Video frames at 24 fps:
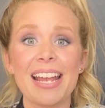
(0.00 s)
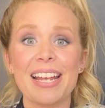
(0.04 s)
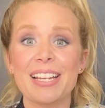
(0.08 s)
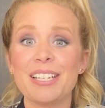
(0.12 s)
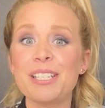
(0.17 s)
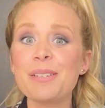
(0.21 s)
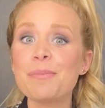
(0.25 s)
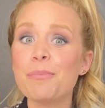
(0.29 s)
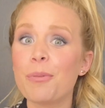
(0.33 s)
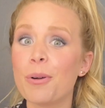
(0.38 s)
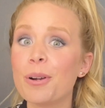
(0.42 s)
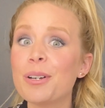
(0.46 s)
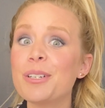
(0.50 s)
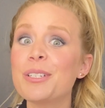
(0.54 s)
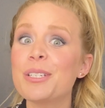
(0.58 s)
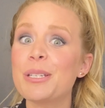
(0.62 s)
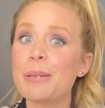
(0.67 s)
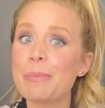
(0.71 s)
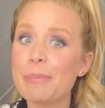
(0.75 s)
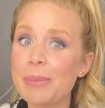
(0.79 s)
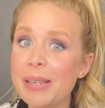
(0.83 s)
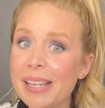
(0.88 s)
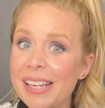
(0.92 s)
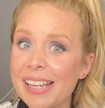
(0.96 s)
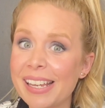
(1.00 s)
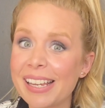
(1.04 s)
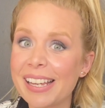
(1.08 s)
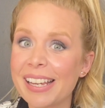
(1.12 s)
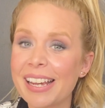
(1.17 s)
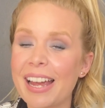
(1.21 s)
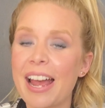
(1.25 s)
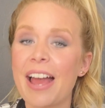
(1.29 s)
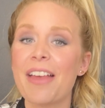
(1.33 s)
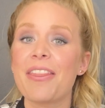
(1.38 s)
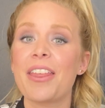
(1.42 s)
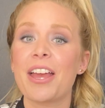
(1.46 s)
It's important to
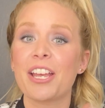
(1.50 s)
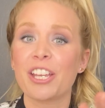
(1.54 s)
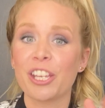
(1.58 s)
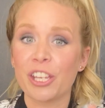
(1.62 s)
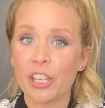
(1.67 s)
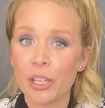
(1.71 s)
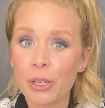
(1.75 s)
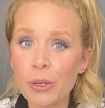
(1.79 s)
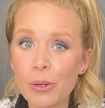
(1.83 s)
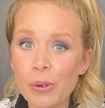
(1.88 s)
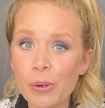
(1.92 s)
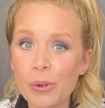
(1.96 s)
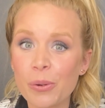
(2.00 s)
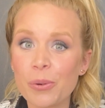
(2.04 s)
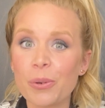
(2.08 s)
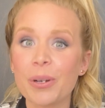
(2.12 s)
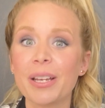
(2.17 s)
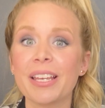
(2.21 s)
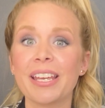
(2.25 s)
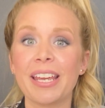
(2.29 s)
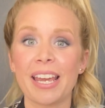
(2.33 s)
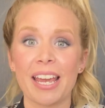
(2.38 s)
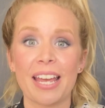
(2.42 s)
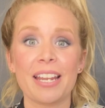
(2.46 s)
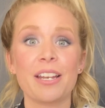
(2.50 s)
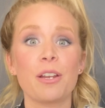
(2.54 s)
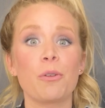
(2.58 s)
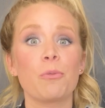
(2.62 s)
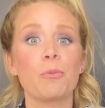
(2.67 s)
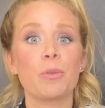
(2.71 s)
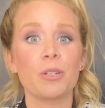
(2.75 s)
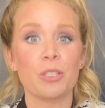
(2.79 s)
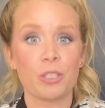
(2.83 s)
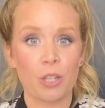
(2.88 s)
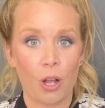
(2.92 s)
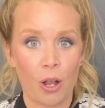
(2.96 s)
me that you get
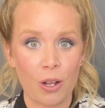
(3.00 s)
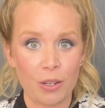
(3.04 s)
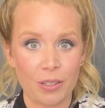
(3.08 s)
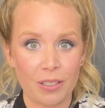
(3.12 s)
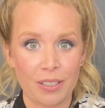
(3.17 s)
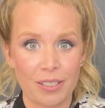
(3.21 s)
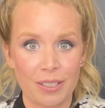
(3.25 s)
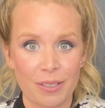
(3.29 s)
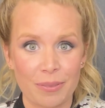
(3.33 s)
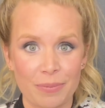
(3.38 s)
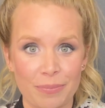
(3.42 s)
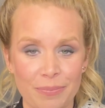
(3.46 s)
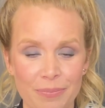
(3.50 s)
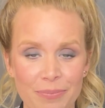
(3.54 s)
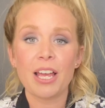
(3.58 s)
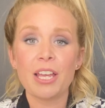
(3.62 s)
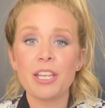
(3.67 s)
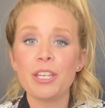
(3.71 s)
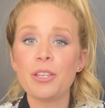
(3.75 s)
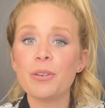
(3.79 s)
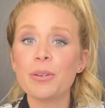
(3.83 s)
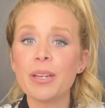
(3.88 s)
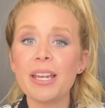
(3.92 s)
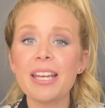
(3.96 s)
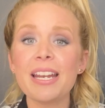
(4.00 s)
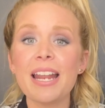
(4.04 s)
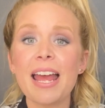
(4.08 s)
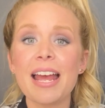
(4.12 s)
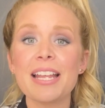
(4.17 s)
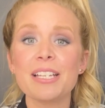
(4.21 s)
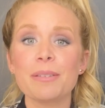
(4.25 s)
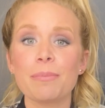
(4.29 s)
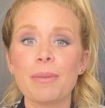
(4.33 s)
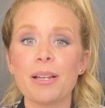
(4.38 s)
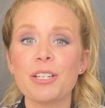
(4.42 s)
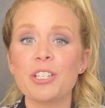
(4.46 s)
results. You'll get
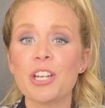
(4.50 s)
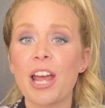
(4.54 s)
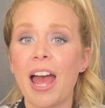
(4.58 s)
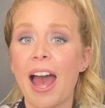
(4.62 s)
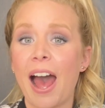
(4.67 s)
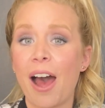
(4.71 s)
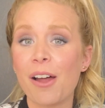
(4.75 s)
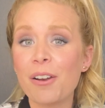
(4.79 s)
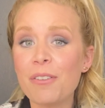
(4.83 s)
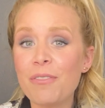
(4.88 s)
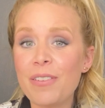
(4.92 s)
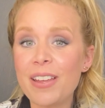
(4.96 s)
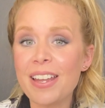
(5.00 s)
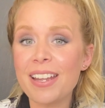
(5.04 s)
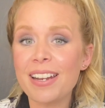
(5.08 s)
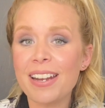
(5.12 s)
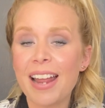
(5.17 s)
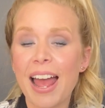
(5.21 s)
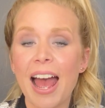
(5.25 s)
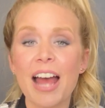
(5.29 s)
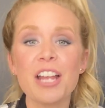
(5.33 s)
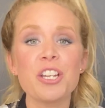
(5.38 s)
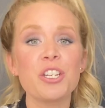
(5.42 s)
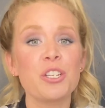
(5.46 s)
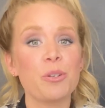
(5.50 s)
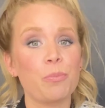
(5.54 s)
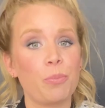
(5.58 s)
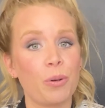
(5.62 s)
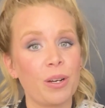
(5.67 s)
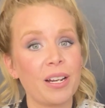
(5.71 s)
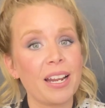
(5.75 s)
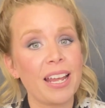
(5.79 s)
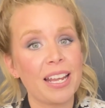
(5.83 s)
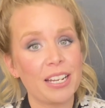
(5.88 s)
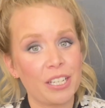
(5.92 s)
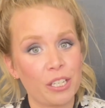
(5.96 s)
as much out of it as you
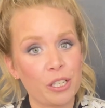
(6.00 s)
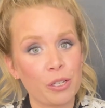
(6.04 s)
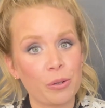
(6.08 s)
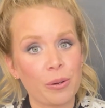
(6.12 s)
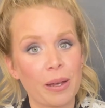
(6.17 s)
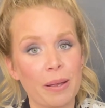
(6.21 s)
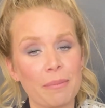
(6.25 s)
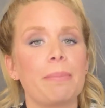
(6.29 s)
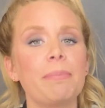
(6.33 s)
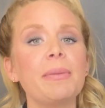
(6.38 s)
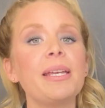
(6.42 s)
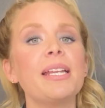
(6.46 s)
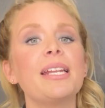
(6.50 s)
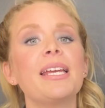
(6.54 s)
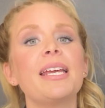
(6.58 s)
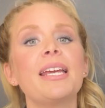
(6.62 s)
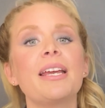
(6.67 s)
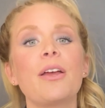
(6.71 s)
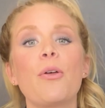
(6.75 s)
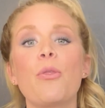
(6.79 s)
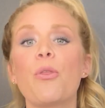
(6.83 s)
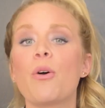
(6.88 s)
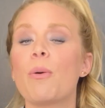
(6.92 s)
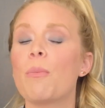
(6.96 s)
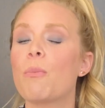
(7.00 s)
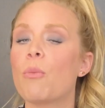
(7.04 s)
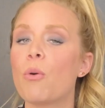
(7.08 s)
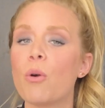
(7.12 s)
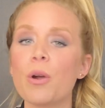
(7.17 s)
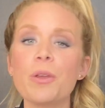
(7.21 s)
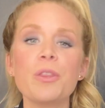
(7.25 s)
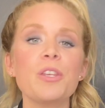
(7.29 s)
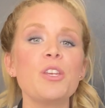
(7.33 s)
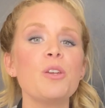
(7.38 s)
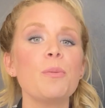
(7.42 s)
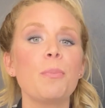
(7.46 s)
put into it, meaning the
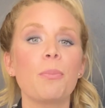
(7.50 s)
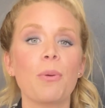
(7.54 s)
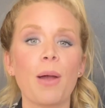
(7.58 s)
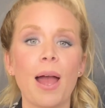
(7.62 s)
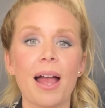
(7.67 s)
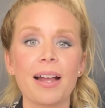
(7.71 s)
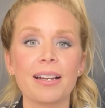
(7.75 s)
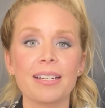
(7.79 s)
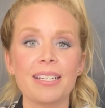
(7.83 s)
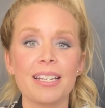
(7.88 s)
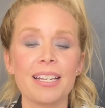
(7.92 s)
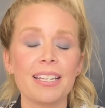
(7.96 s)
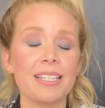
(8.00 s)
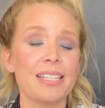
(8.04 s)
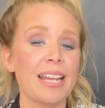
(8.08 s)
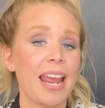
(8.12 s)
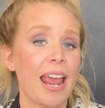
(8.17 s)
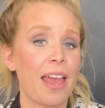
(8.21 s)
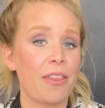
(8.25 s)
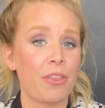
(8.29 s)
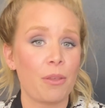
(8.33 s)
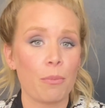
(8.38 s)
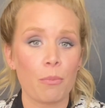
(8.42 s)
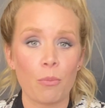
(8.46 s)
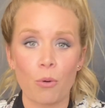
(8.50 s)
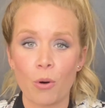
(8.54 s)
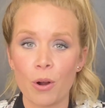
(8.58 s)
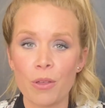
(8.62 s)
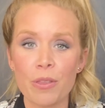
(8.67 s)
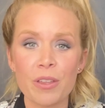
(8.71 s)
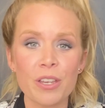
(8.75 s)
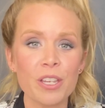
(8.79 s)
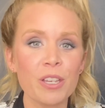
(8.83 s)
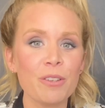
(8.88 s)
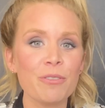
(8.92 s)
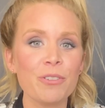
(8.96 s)
more that you practice and the more
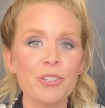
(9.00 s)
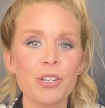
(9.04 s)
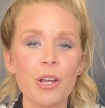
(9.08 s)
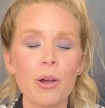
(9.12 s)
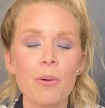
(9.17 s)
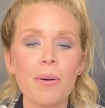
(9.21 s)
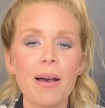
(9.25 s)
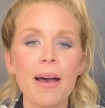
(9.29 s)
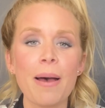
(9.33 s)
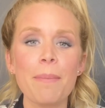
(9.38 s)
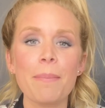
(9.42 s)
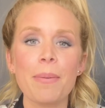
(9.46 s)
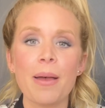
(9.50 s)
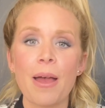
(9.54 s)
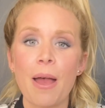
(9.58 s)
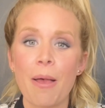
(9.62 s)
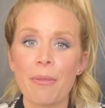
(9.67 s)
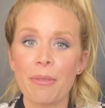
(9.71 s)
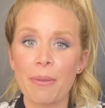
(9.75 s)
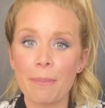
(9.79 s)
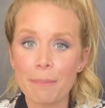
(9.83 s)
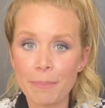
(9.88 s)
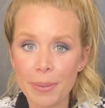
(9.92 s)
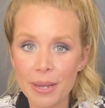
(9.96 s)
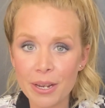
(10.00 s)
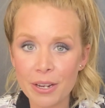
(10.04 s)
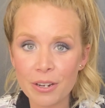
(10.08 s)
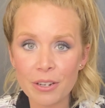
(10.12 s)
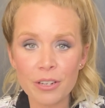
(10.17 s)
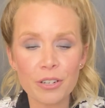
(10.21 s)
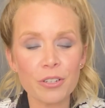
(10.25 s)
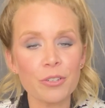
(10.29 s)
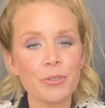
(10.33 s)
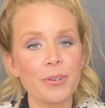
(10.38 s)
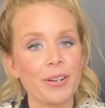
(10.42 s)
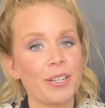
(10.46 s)
that you show up, the bigger
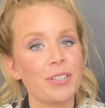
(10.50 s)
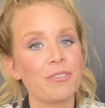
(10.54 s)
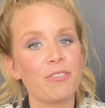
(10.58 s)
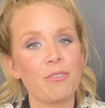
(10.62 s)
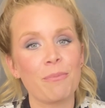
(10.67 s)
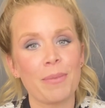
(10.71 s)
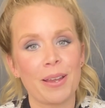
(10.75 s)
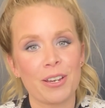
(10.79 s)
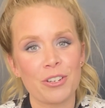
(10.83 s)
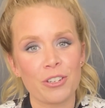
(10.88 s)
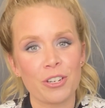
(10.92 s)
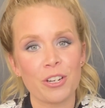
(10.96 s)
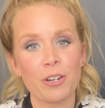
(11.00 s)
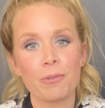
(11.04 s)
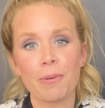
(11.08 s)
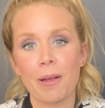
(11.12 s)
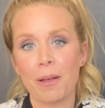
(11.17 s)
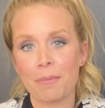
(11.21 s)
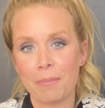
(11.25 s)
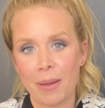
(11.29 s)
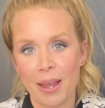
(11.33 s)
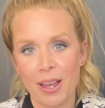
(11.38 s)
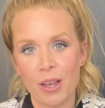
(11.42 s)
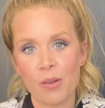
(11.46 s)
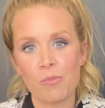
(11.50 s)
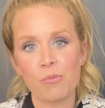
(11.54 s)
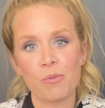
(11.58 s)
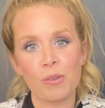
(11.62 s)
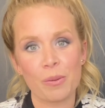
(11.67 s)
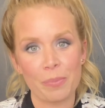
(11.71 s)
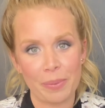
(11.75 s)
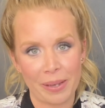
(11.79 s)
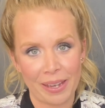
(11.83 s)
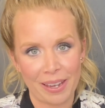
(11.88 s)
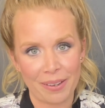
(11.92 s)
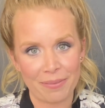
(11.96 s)
your transformation around makeup
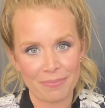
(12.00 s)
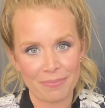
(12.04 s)
will be.